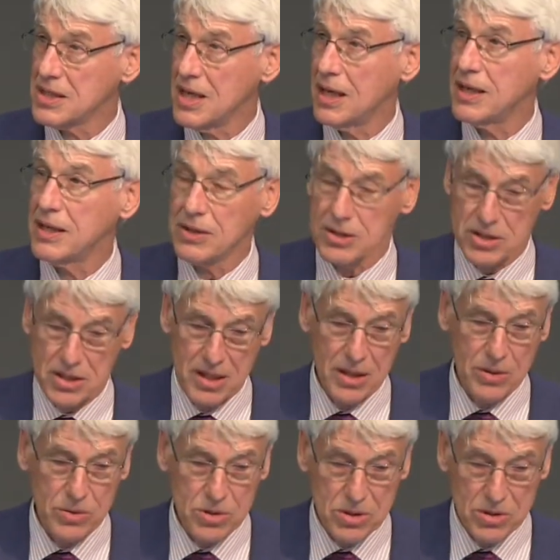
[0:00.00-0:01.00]
telling the
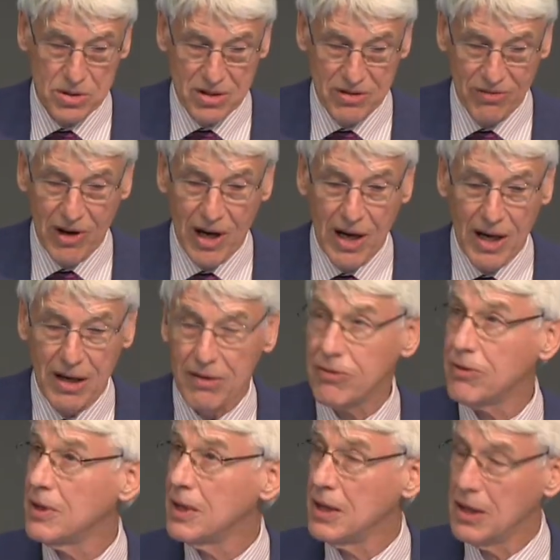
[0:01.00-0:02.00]
cells to
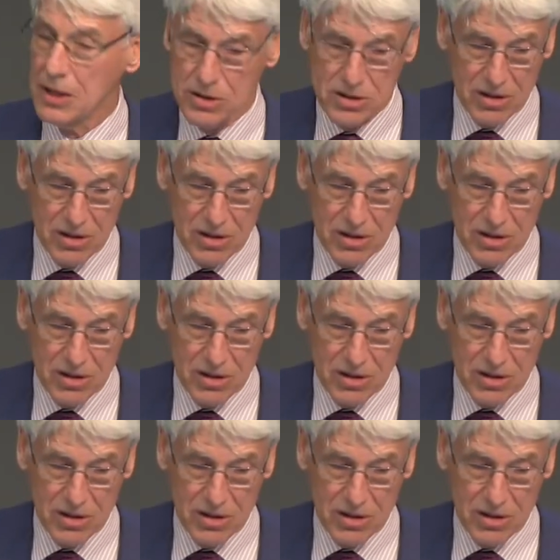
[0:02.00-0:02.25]
survive,